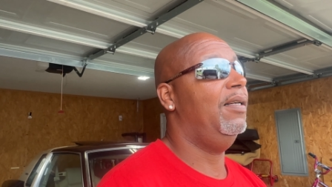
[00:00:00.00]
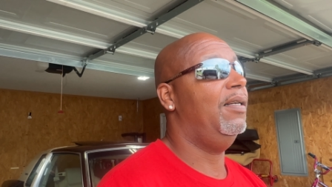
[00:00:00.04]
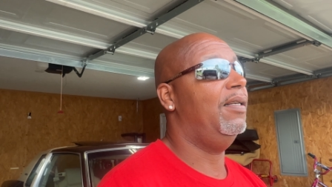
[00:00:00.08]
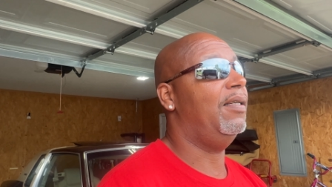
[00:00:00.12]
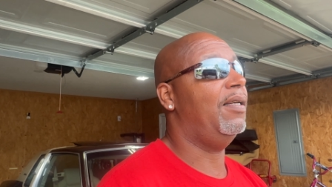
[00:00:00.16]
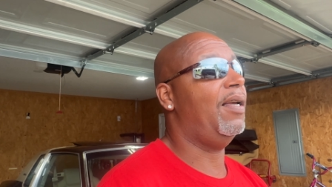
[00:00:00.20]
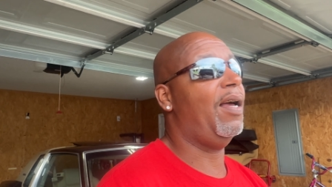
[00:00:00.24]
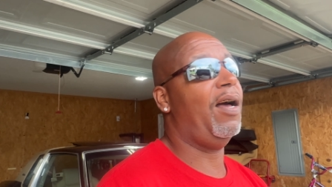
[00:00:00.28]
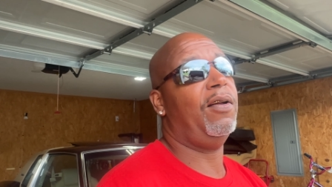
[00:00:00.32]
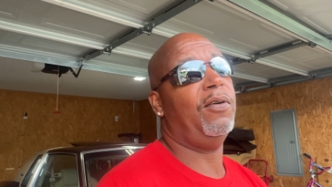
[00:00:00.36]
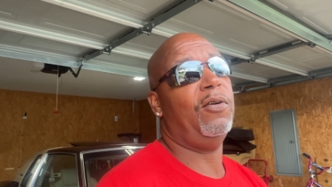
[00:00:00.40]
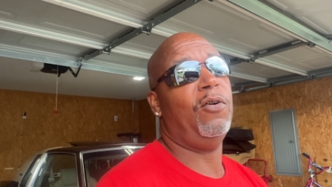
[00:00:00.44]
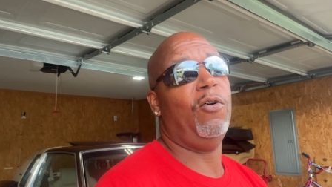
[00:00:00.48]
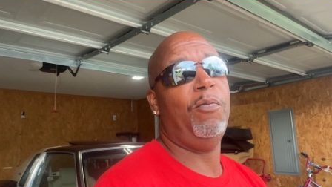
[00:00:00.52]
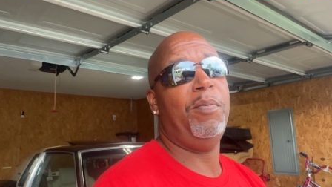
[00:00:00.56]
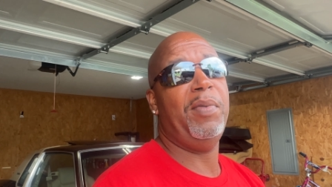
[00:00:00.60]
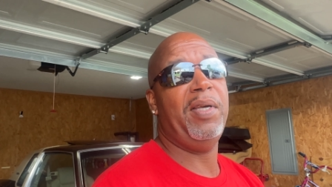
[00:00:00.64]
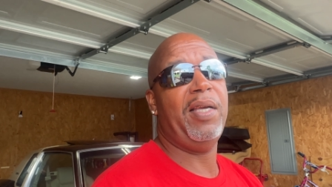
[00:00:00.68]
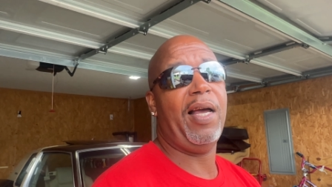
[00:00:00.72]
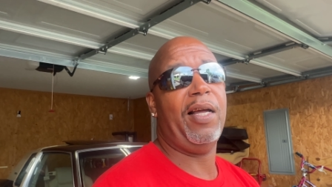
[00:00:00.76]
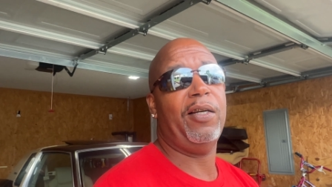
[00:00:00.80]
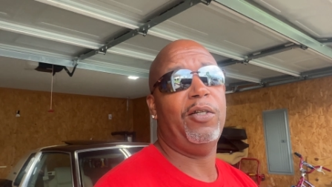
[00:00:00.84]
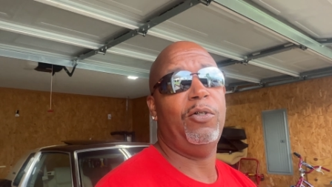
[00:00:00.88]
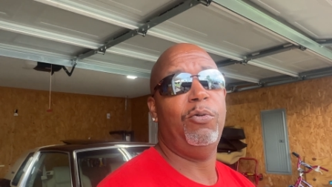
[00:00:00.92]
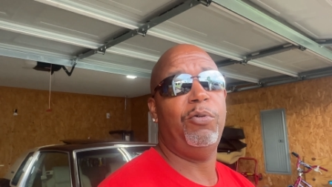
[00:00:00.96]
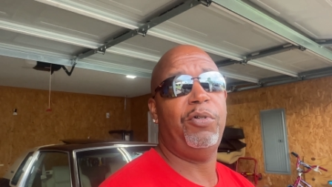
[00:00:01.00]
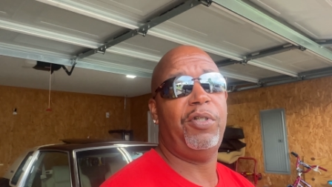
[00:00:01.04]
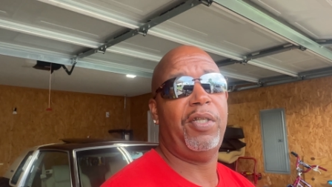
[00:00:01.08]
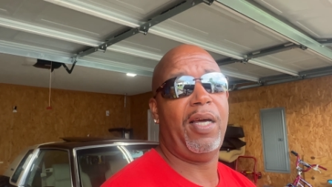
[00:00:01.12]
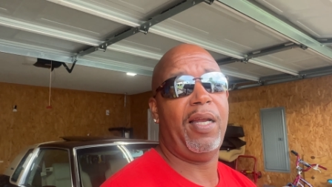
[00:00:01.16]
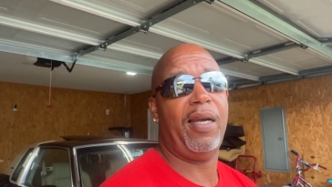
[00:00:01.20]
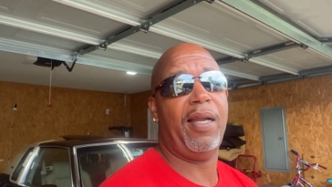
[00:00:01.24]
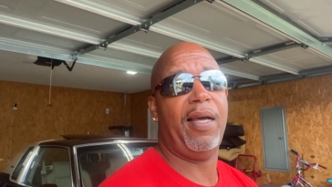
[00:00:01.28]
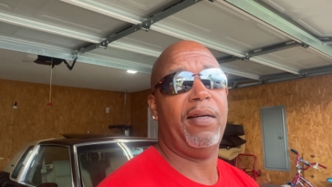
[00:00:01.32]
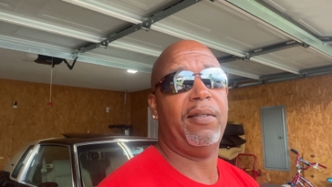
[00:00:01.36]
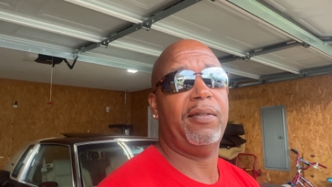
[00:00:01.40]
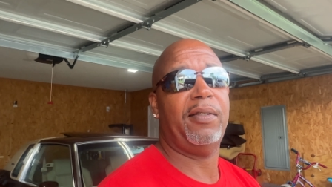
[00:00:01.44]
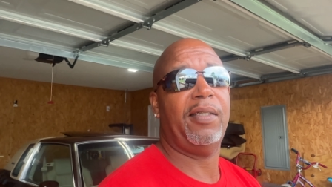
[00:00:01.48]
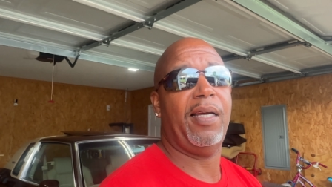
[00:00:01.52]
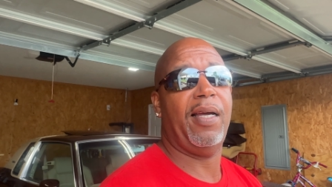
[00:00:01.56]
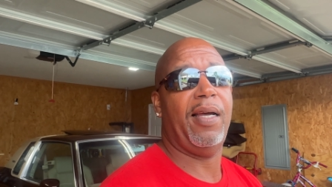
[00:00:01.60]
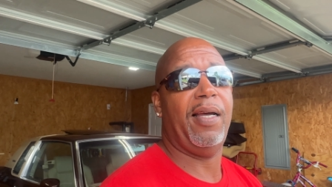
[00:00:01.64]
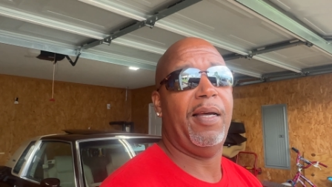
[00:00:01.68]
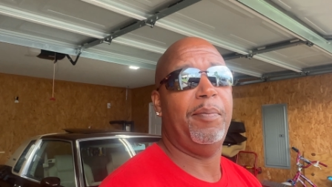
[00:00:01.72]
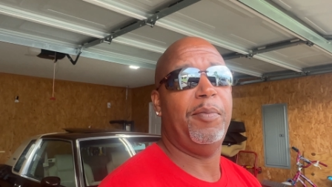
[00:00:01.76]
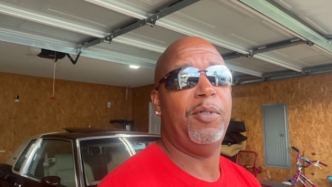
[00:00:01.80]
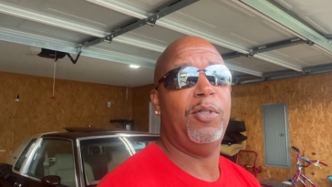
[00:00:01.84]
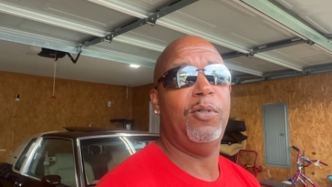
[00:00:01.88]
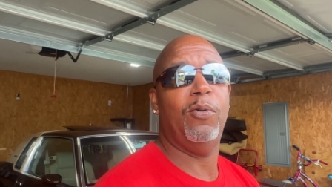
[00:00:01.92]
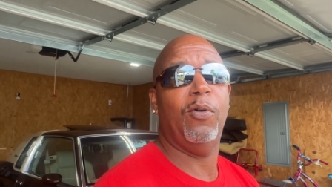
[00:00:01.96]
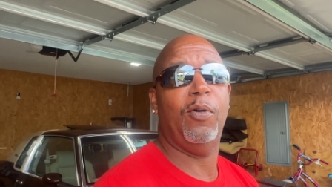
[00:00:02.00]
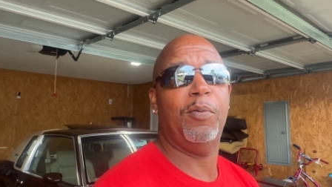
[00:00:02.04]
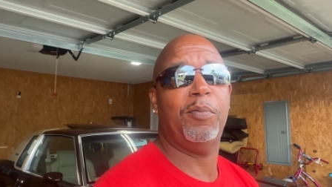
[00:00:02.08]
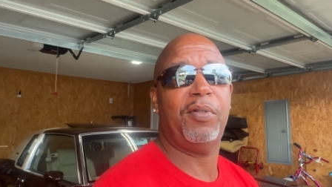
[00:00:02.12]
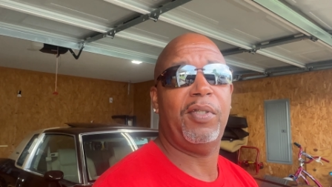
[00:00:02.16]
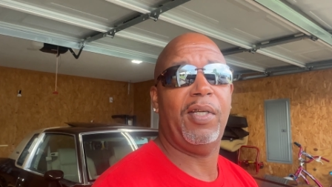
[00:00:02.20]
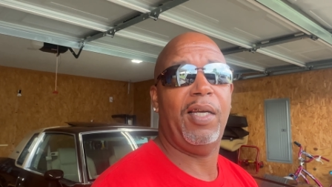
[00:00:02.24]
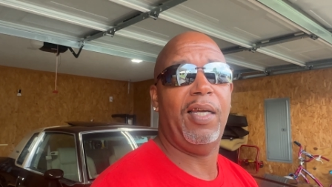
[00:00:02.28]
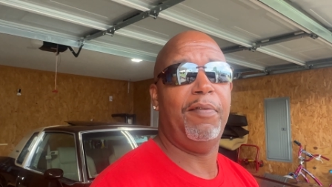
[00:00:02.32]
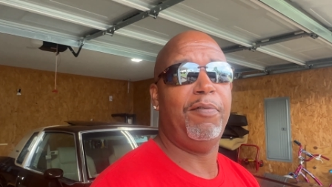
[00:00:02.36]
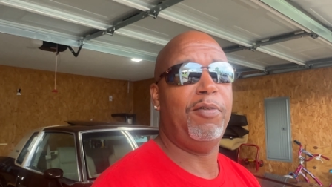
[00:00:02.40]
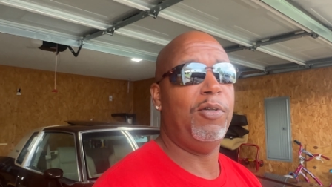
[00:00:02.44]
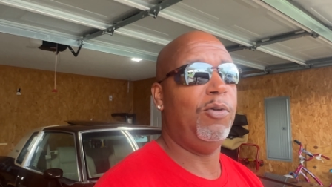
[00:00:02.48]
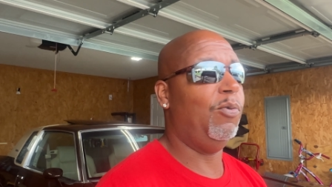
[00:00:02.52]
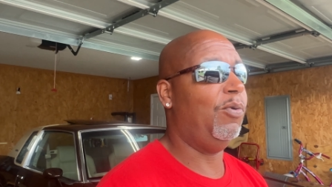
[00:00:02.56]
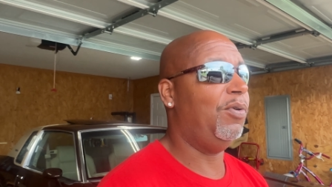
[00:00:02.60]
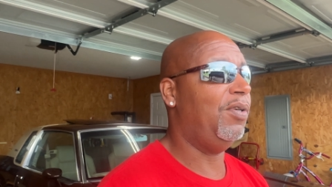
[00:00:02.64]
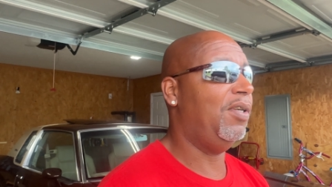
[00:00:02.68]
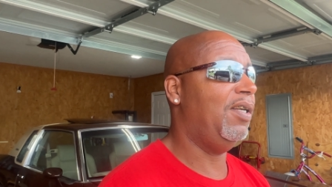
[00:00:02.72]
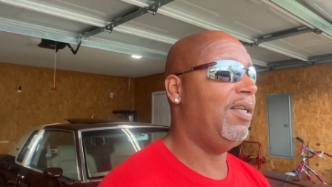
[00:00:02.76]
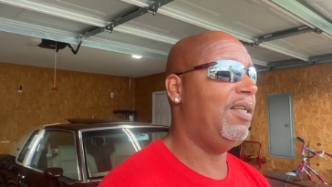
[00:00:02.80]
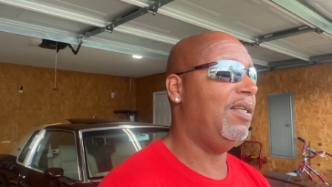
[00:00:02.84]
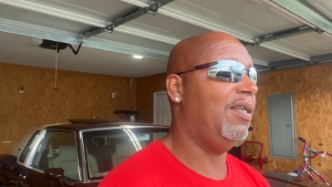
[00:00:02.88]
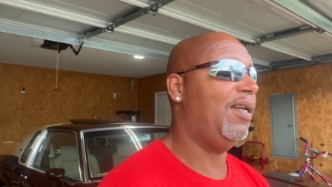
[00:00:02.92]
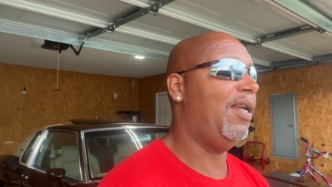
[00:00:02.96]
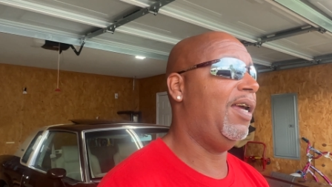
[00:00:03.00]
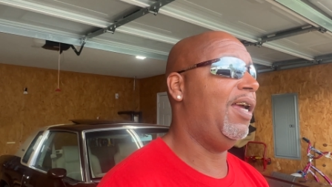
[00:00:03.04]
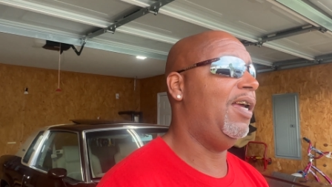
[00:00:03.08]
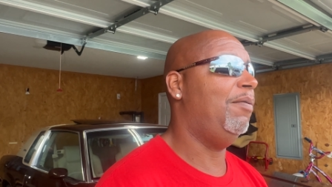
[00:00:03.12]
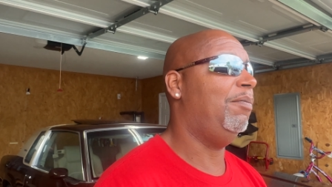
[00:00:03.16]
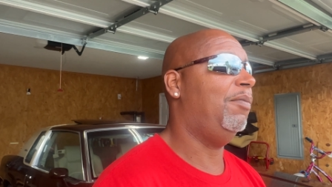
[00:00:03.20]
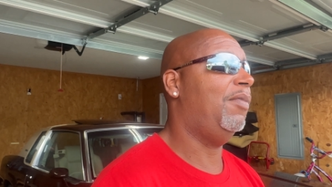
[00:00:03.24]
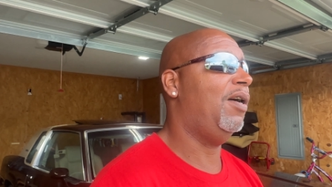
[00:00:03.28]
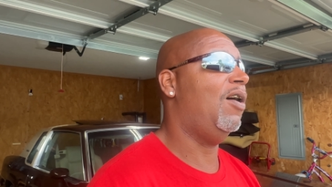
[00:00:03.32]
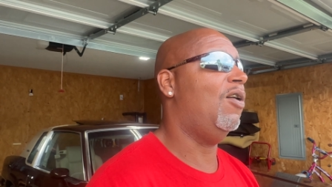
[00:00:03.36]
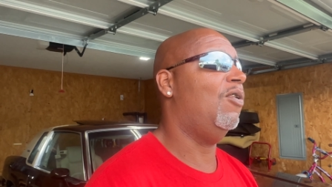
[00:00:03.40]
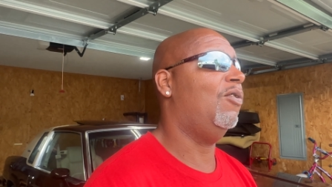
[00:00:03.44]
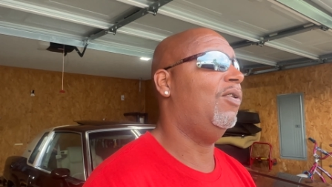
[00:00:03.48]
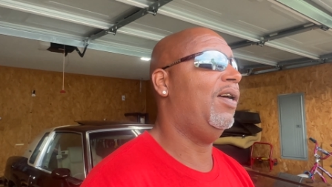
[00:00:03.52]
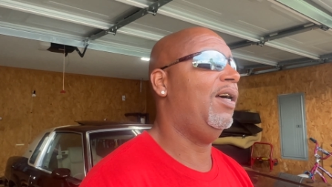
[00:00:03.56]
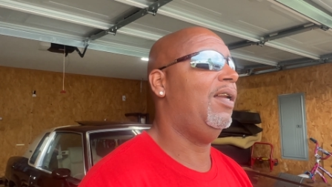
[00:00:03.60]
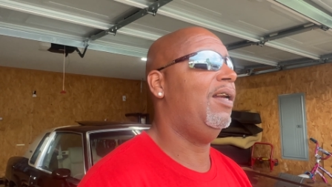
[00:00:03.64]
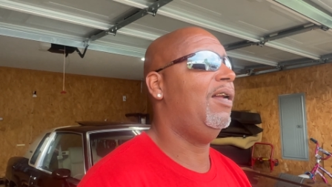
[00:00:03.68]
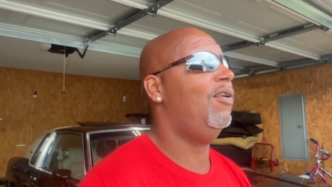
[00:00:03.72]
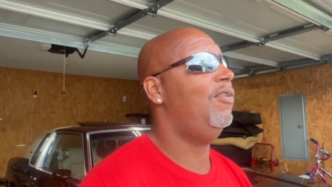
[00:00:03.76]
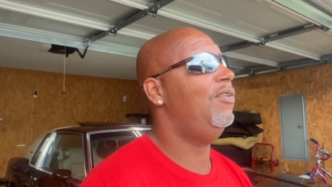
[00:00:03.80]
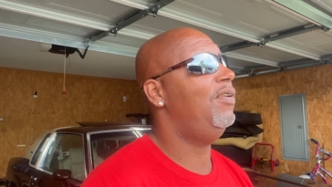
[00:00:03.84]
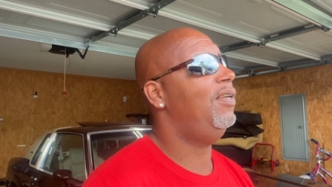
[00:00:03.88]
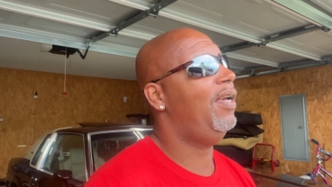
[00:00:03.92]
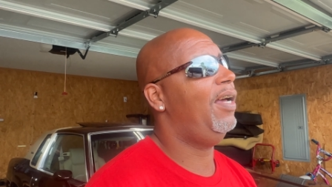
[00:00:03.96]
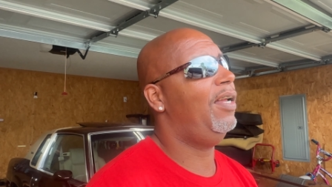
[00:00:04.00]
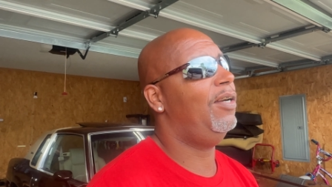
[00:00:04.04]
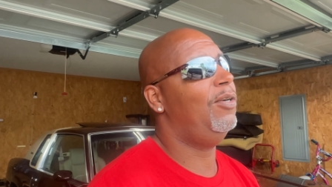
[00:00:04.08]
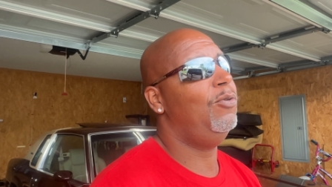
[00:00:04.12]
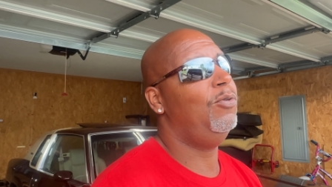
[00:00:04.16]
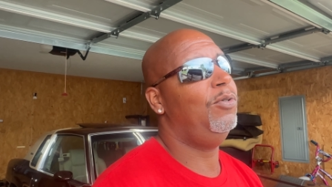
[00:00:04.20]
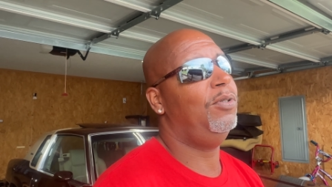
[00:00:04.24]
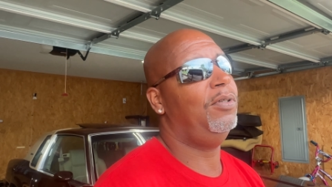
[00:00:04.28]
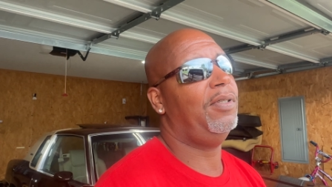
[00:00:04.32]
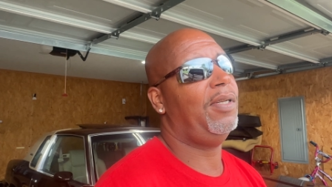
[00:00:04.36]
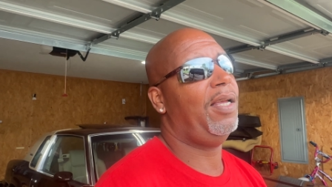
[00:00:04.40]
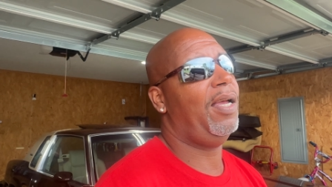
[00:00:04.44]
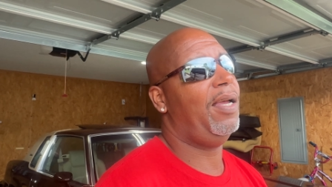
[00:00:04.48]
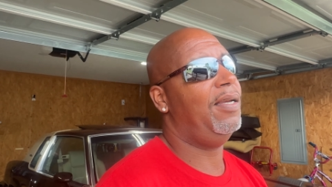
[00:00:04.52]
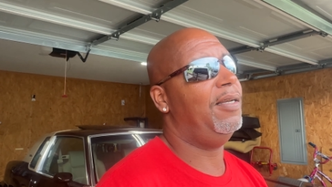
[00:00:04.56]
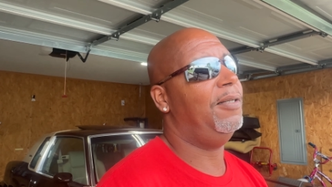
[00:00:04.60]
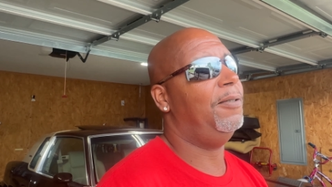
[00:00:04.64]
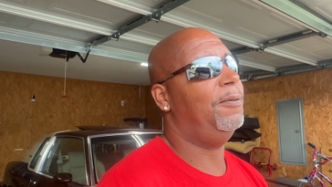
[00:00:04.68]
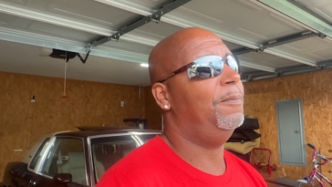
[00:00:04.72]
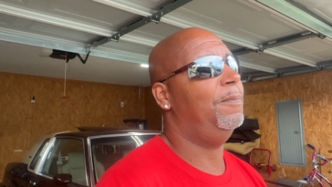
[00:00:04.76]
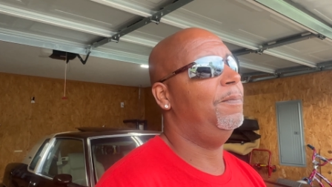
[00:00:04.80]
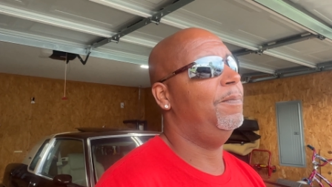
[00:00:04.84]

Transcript: y'all know me, I do shout out time, you know what I'm saying? If you want to hear your name called out, all you got to do is, hey,